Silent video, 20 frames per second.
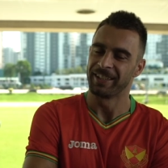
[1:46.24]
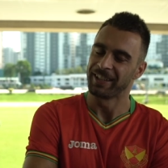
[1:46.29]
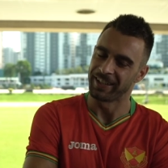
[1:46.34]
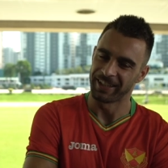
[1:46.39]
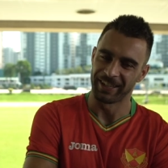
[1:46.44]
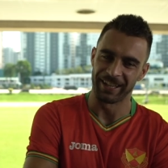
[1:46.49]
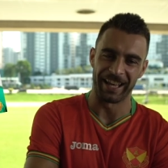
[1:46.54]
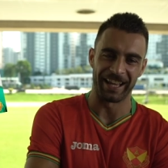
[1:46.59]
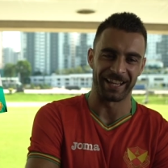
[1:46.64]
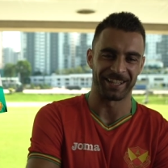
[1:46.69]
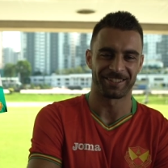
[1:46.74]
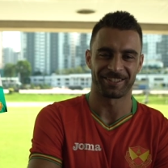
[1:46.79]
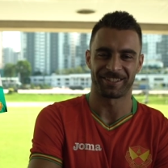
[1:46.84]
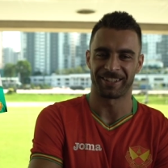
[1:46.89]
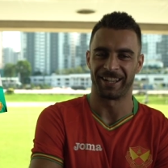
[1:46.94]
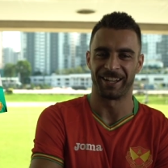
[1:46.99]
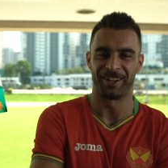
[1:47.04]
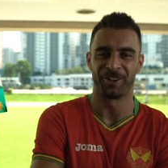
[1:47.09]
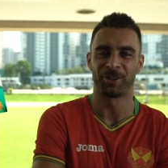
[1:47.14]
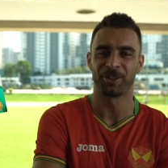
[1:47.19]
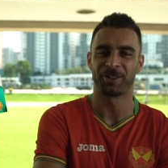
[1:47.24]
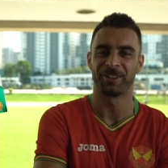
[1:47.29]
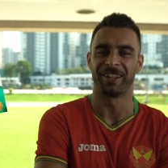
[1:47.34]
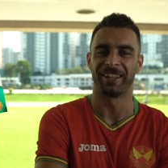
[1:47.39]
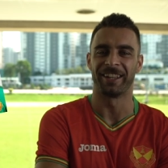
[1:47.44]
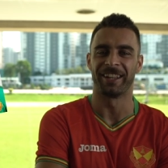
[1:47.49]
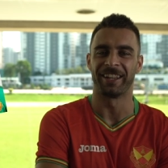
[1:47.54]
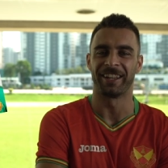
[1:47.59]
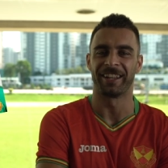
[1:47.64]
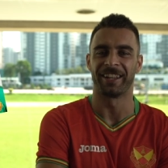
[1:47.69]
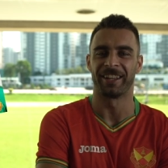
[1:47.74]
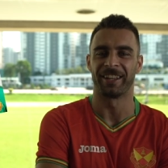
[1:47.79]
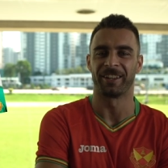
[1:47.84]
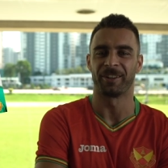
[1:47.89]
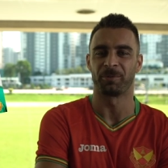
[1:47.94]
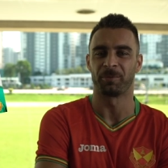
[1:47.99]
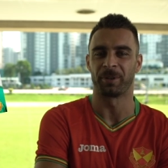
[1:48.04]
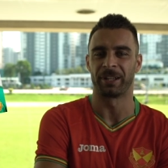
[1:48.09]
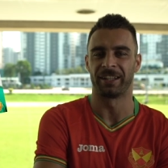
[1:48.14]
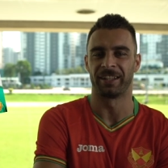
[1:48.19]
he likes a lot the,
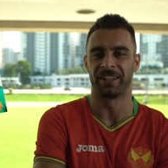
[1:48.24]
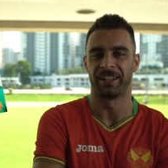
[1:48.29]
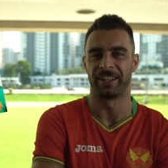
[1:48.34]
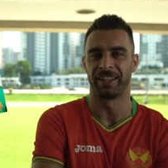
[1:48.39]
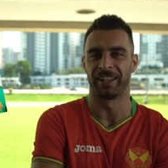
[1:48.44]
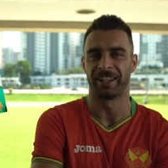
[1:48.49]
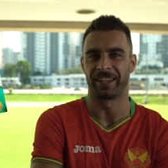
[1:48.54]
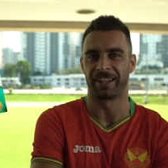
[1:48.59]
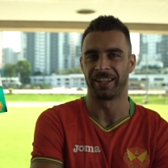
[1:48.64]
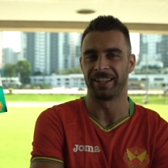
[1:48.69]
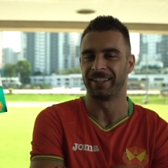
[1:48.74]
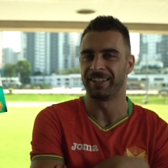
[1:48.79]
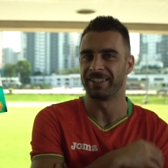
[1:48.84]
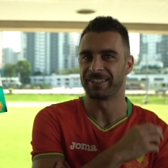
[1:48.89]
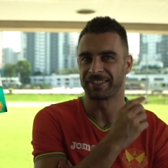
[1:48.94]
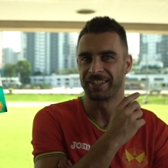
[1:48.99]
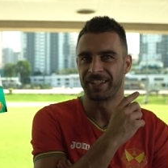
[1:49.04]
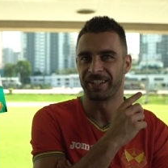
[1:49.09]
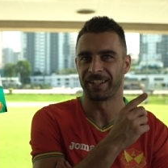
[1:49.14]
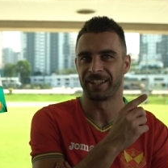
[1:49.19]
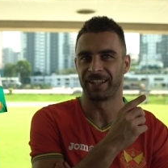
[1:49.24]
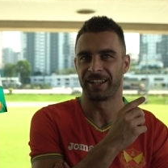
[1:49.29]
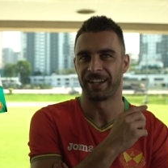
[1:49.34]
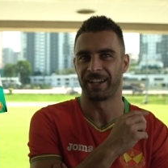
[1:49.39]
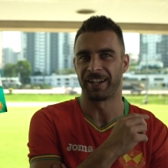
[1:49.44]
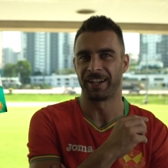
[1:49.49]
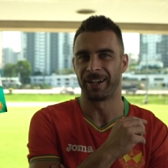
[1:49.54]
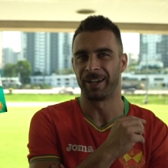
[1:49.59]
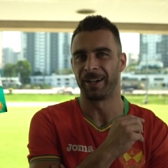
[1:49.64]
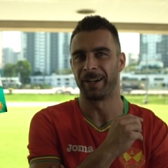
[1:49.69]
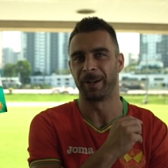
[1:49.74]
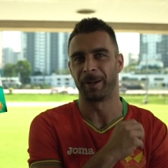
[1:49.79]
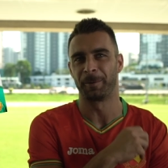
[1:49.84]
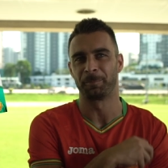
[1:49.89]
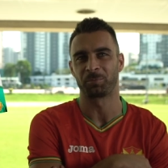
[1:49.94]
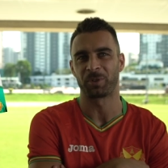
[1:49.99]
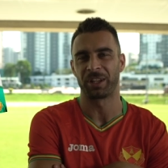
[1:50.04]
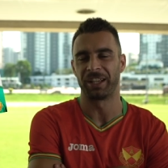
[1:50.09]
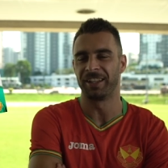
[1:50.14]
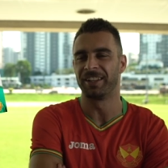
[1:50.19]
when uh, he listens uh,
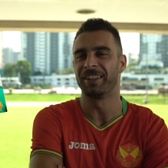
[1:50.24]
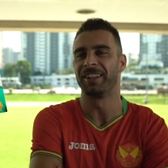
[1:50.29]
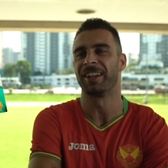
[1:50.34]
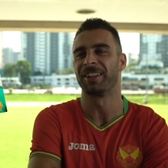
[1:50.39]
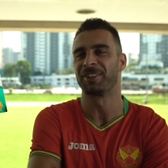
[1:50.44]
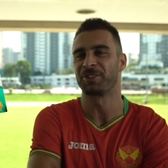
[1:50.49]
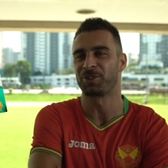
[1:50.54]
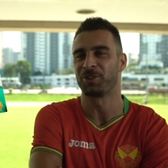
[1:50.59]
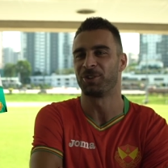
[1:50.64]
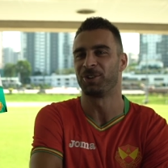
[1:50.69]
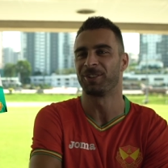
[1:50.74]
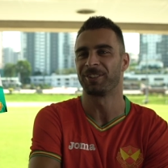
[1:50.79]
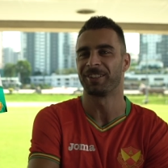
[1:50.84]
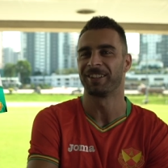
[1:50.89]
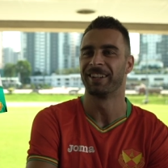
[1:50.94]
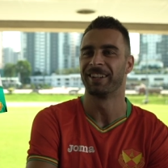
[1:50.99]
Indian song,